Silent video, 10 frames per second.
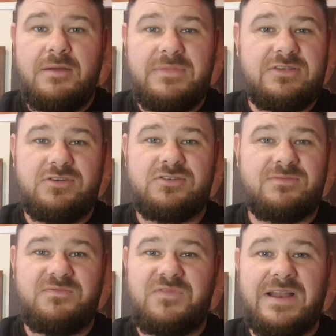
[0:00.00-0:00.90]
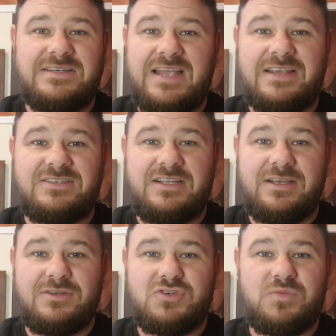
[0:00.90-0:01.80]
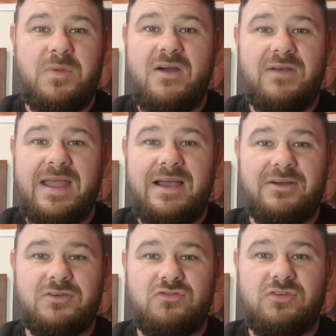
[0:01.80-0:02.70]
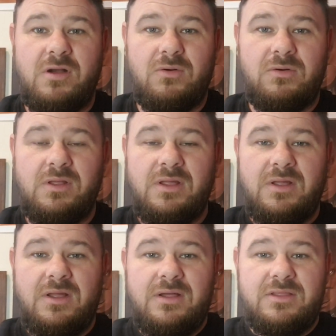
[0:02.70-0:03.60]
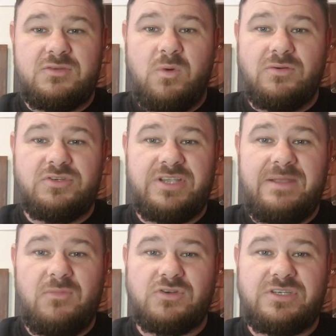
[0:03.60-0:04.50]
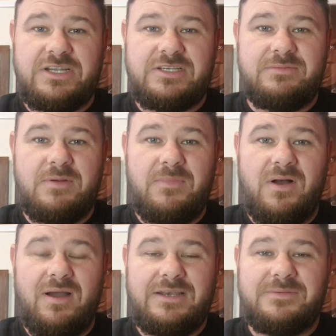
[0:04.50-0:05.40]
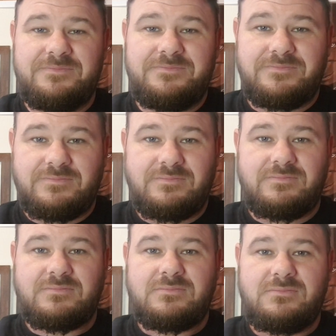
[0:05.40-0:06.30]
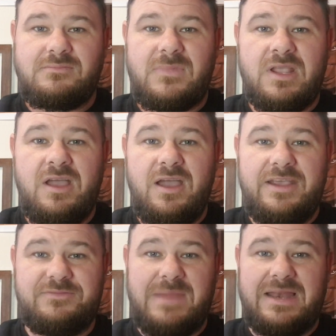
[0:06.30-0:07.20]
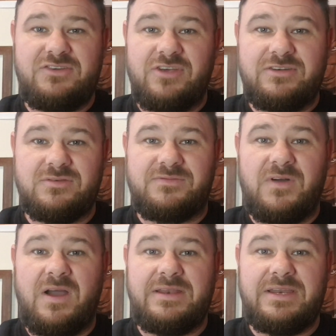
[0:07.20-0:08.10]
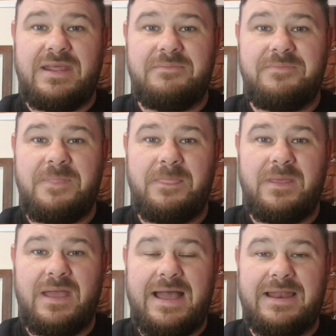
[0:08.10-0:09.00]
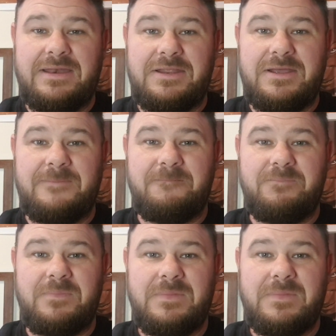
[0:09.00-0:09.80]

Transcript: He's just fantastic at spiraling out of control. There's one scene what sticks in my mind. His manager ends up finding him, and